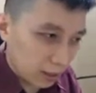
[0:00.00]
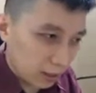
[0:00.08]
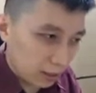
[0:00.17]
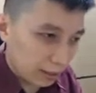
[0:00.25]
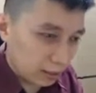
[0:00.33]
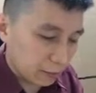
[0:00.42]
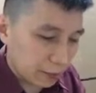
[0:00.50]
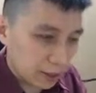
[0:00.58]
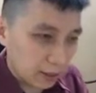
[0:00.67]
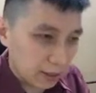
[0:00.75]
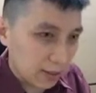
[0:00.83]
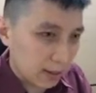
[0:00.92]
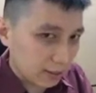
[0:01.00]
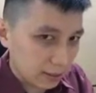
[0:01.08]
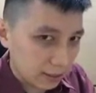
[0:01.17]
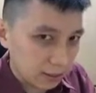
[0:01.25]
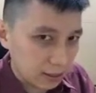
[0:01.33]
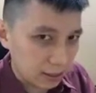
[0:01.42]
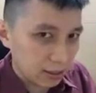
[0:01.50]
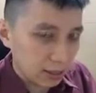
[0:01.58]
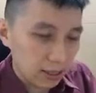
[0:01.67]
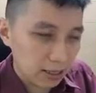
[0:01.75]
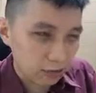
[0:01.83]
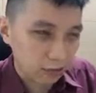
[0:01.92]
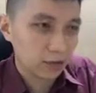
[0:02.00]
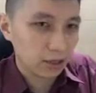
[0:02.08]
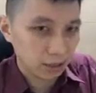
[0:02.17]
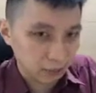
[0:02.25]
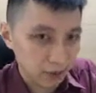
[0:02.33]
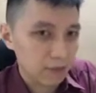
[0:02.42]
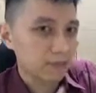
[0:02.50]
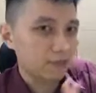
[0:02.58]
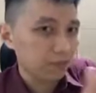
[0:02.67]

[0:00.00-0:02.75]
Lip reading: they expand less, and later on they expand